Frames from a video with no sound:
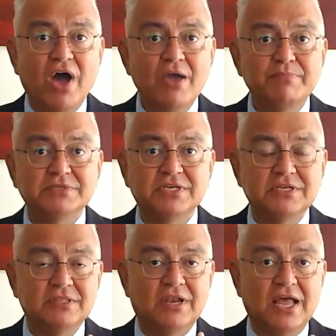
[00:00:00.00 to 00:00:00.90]

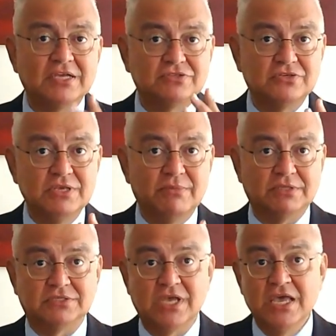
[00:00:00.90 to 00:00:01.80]
5% in the last 3
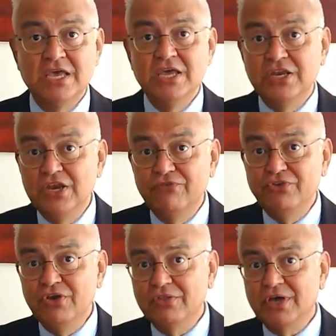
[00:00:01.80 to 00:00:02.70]
months.
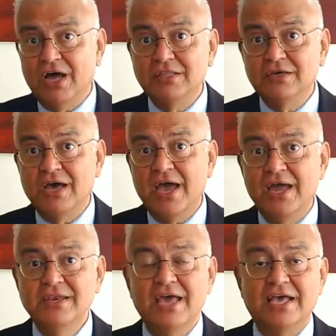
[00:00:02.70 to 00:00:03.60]
Nifty, on the other
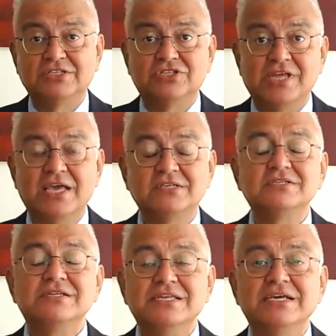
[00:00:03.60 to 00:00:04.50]
hand, has
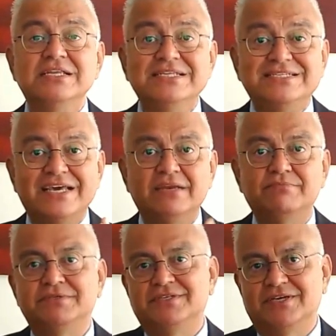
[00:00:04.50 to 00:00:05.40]
tanked nearly
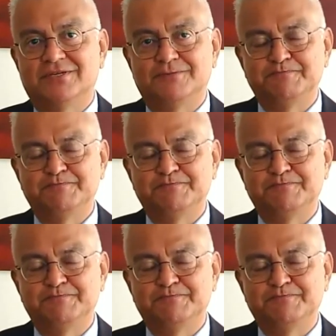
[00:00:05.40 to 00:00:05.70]
10%.